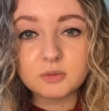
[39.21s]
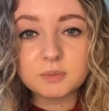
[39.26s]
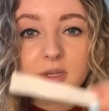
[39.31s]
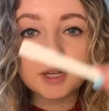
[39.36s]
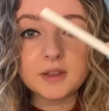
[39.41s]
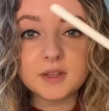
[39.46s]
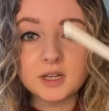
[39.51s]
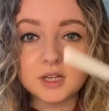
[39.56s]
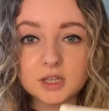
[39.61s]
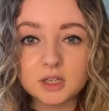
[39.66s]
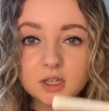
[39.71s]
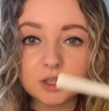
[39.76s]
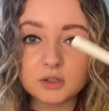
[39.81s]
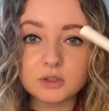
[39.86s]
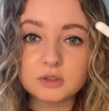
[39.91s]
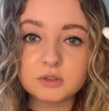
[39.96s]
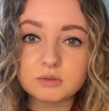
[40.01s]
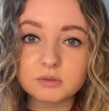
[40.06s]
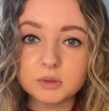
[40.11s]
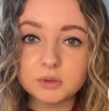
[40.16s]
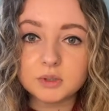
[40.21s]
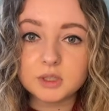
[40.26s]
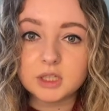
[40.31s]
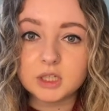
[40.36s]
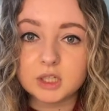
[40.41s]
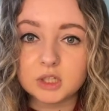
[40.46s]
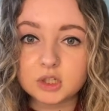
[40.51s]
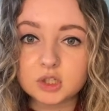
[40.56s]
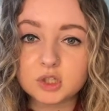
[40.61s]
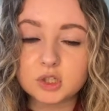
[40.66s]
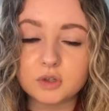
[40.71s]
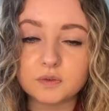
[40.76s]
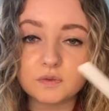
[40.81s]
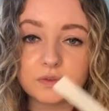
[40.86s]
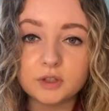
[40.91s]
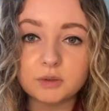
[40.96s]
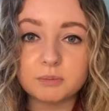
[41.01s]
and then it goes through each of them.